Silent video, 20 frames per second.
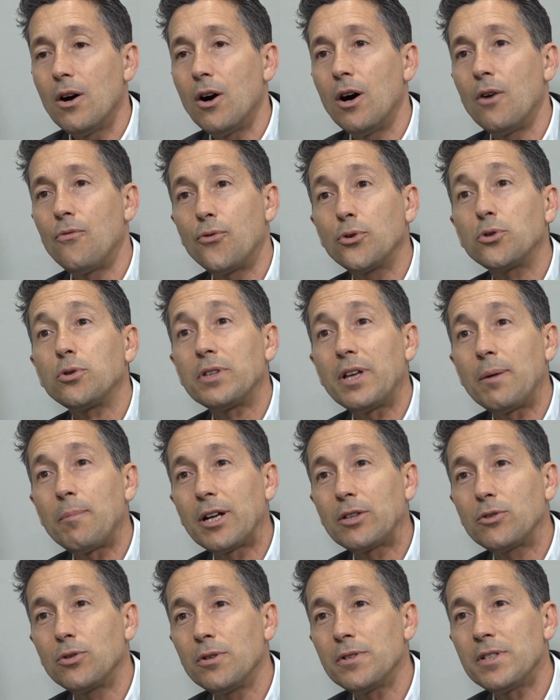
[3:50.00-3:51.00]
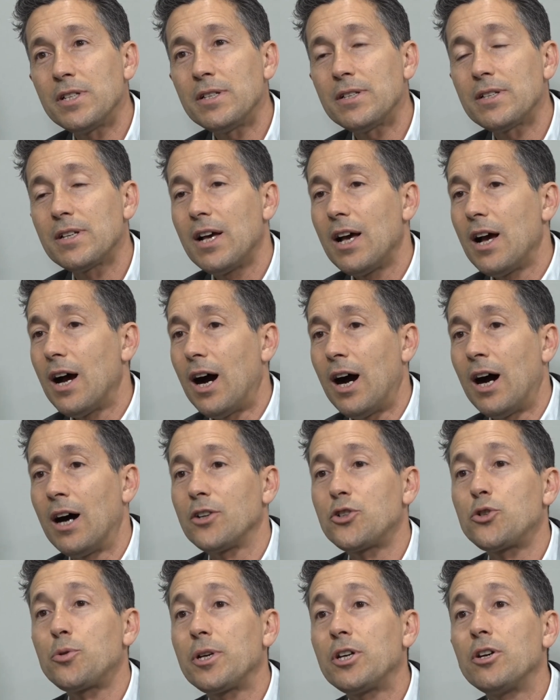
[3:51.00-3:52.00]
photodermatoses are
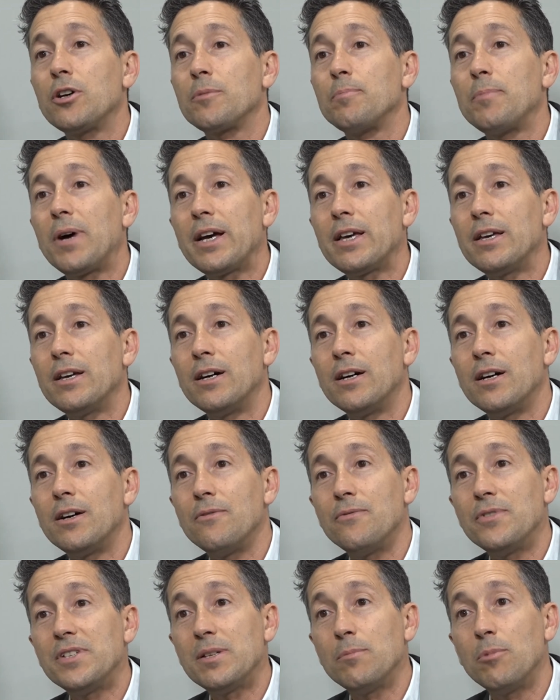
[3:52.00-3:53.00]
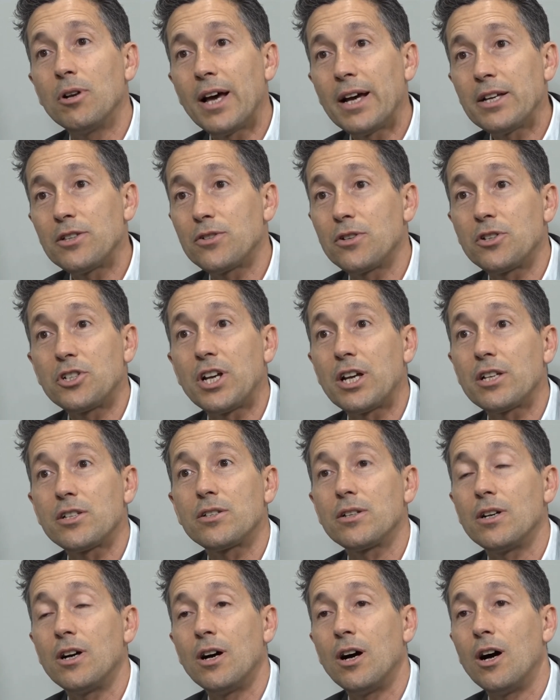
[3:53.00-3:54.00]
triggered by visible light, such
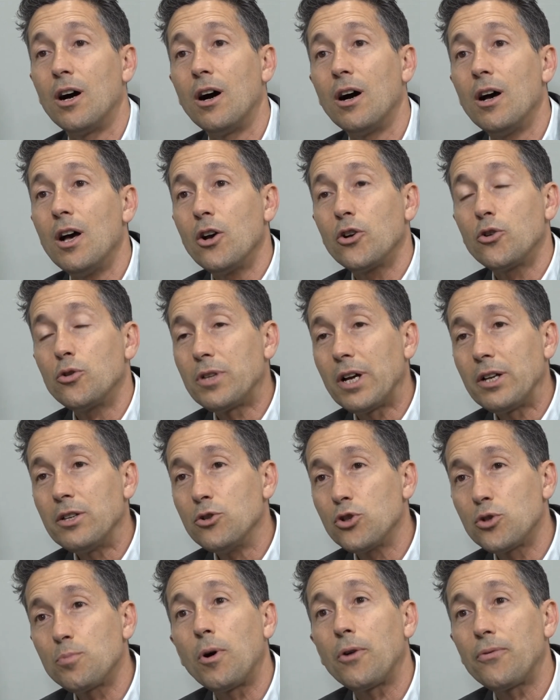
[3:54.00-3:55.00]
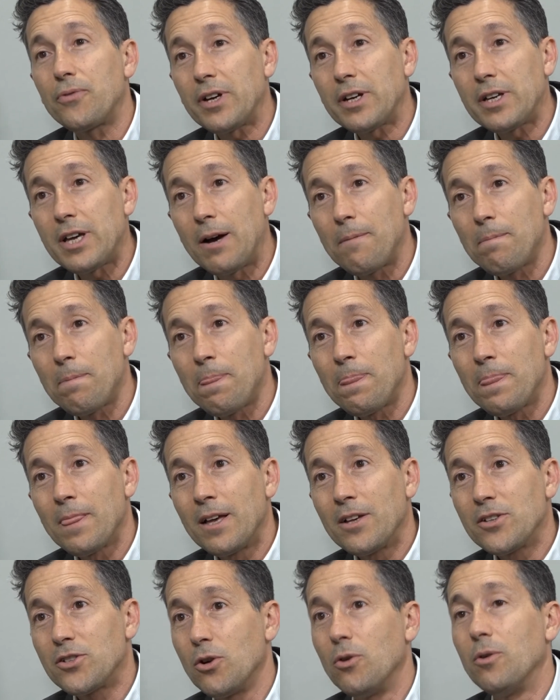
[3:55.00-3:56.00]
as cutaneous porphyria.
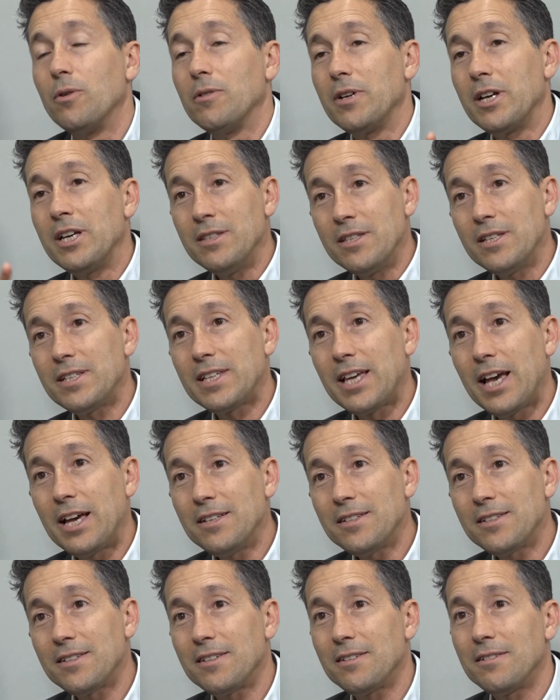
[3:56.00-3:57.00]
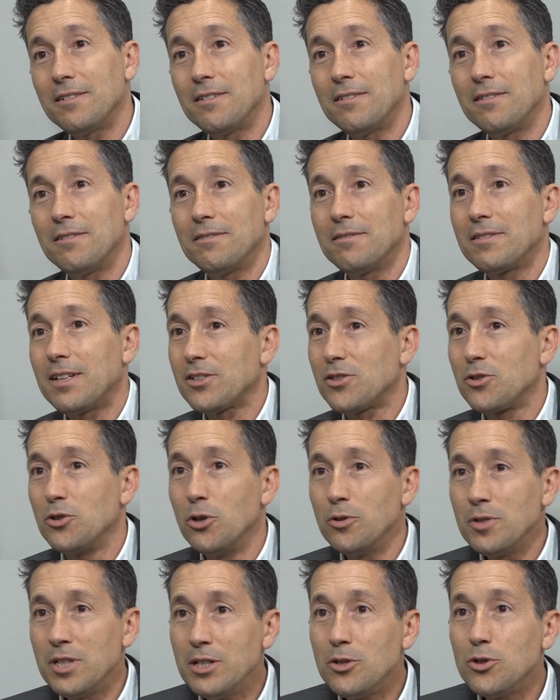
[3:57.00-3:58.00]
So in this case, there's
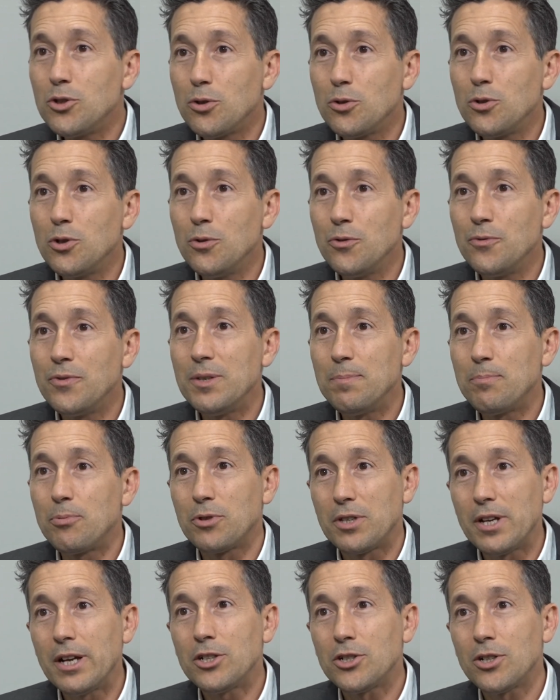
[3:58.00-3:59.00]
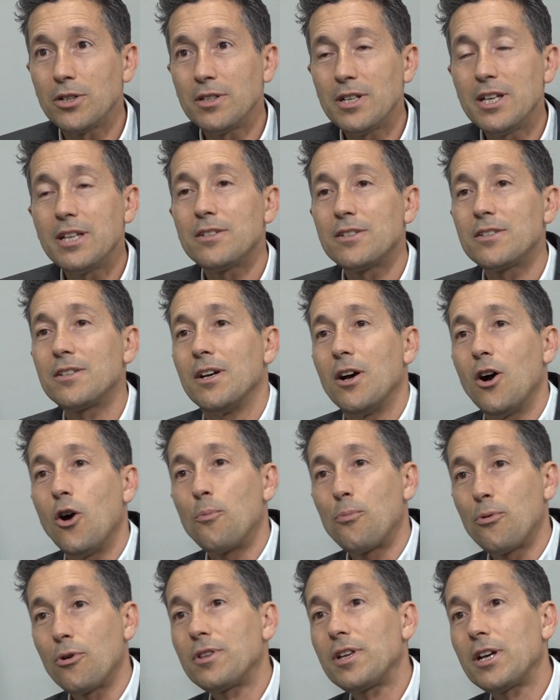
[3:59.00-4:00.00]
no need to UV protection. It's
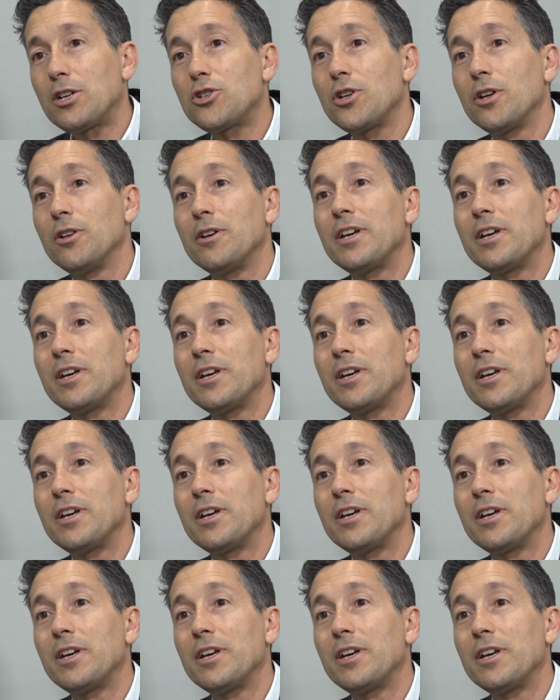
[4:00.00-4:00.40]
protection